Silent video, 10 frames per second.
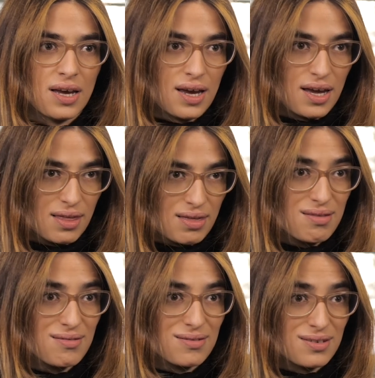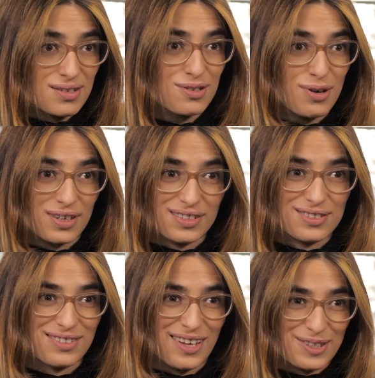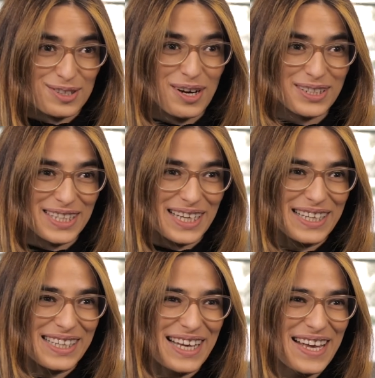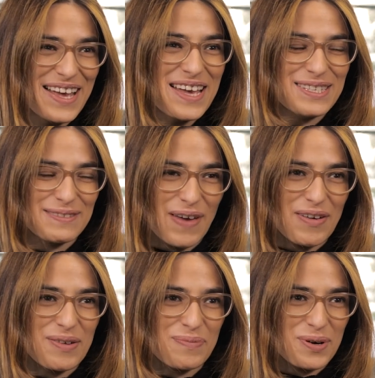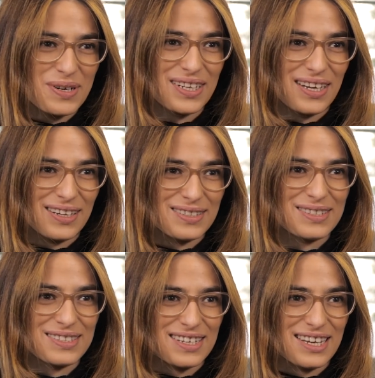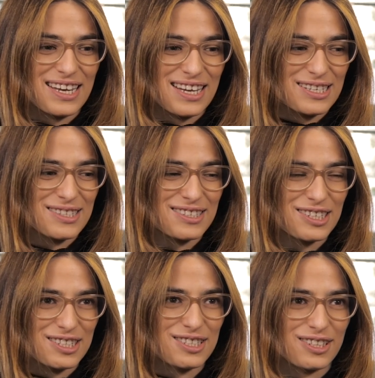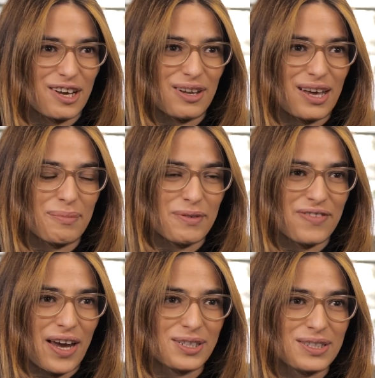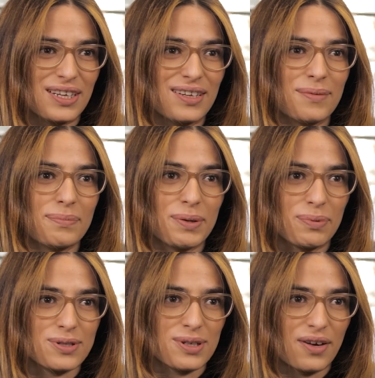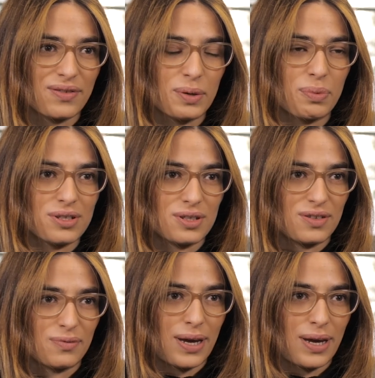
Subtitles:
And this is quite exciting. It's very important. It is good to know that I'm affecting people's life in a positive